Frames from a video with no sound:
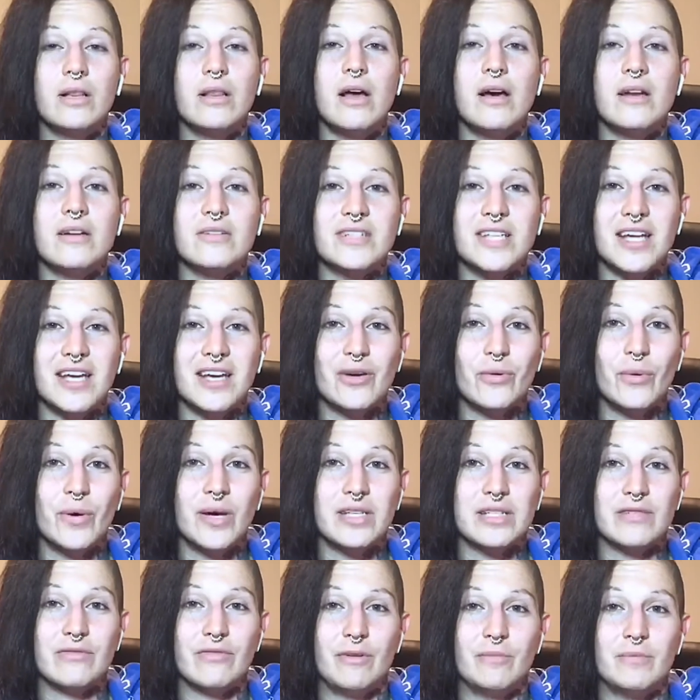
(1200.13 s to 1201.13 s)
of
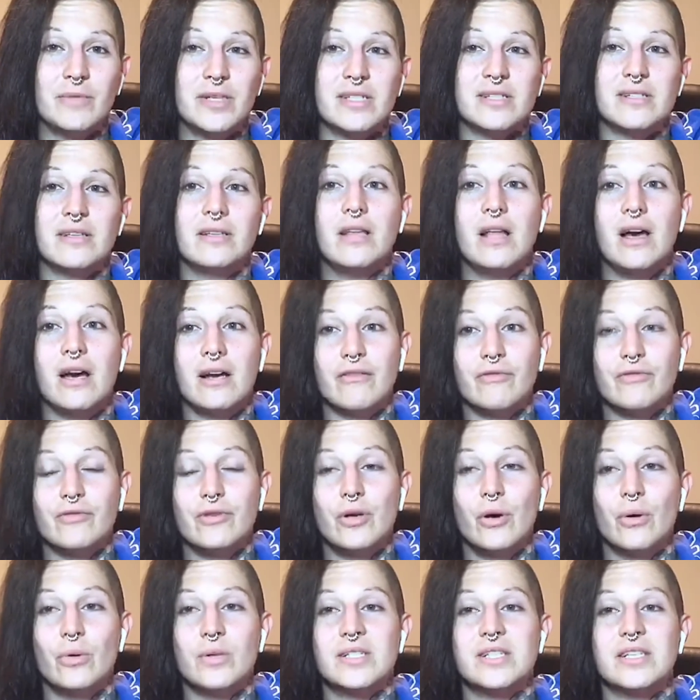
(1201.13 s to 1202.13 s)
takeaways from this, a lot of
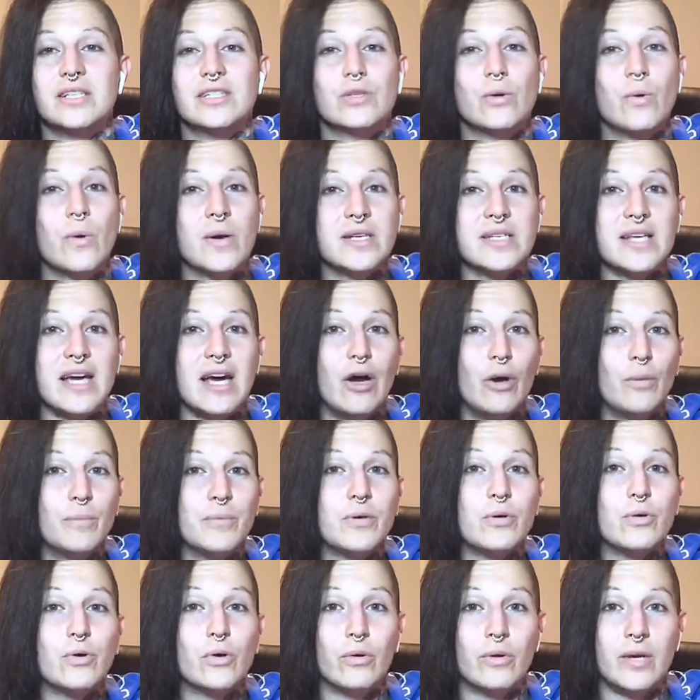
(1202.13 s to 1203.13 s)
notes that's going to help
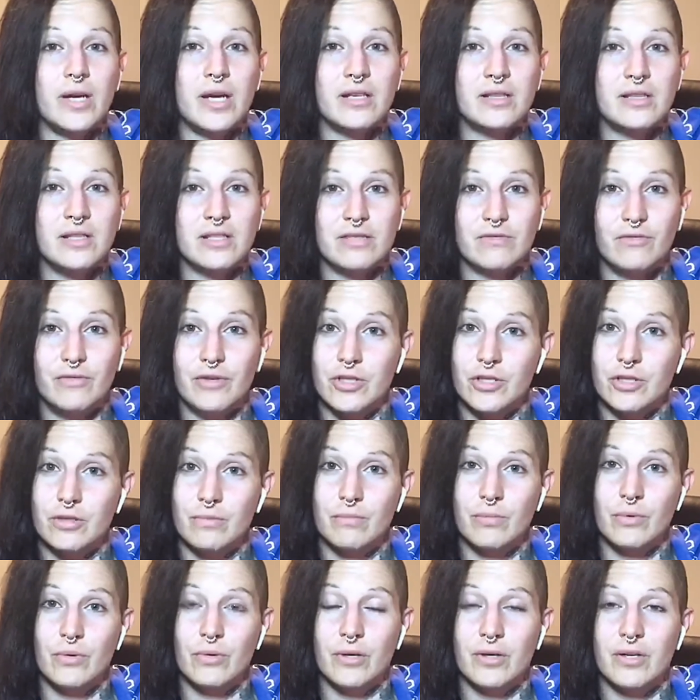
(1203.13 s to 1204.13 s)
you create this vision
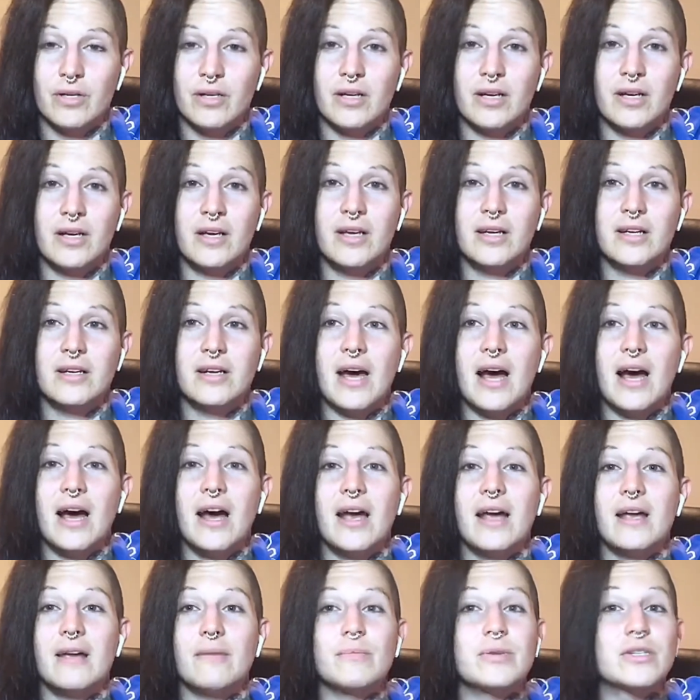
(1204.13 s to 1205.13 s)
board. And
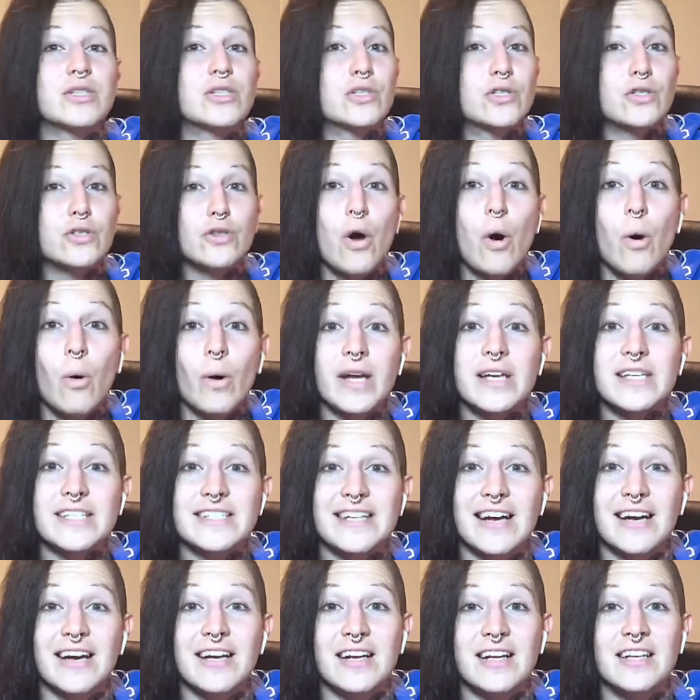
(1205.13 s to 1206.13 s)
I'm so
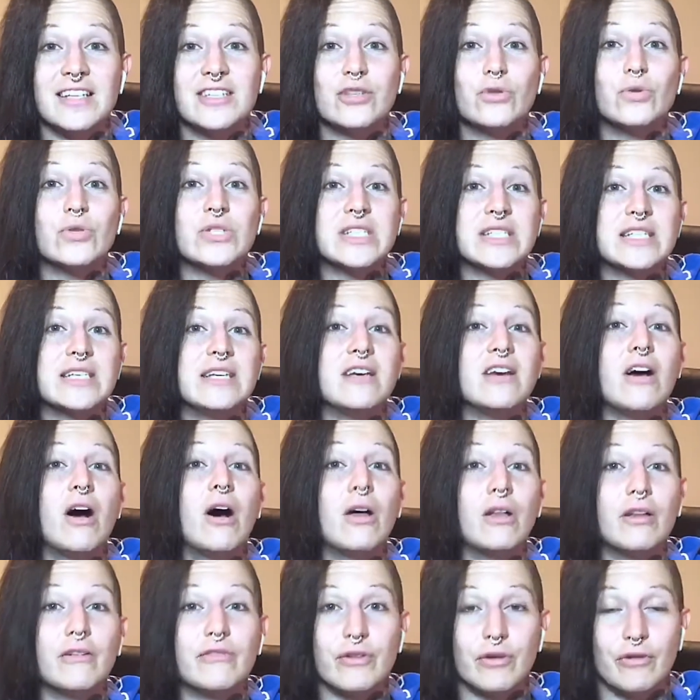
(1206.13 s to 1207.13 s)
excited to see
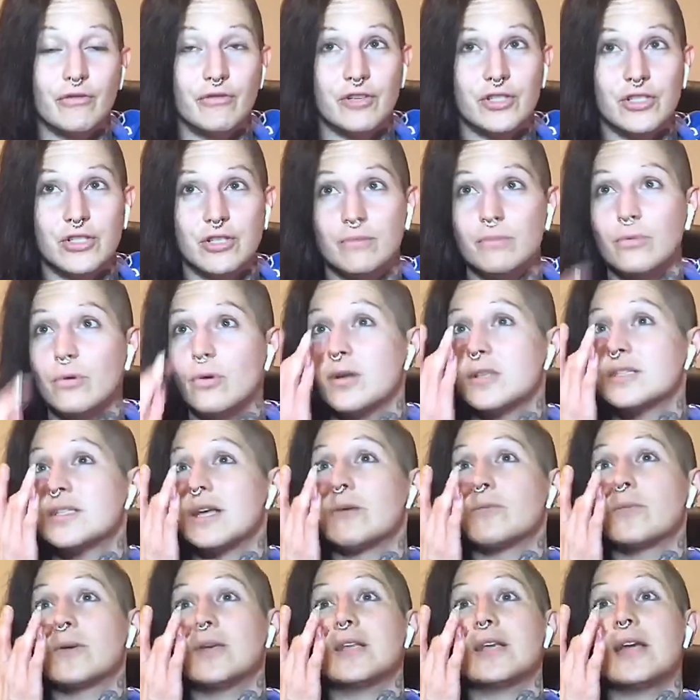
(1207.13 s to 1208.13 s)
all of your vision boards. I
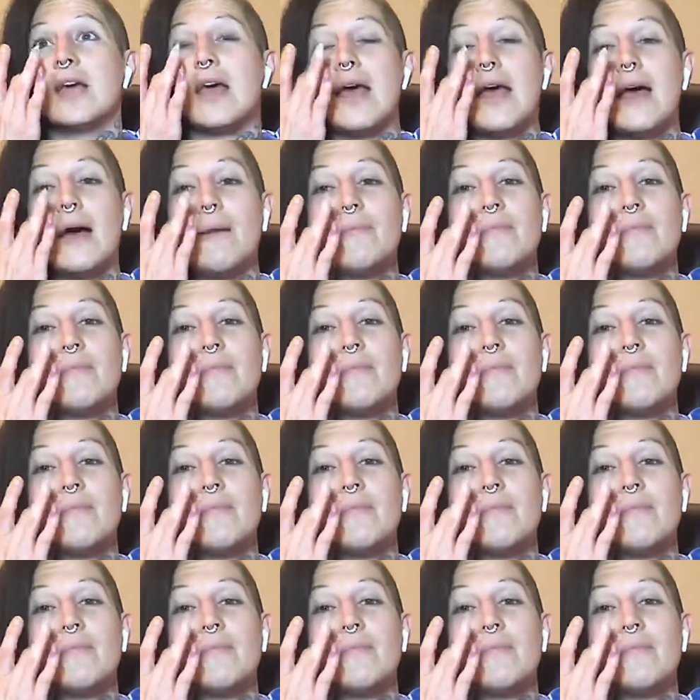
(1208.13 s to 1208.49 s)
really am.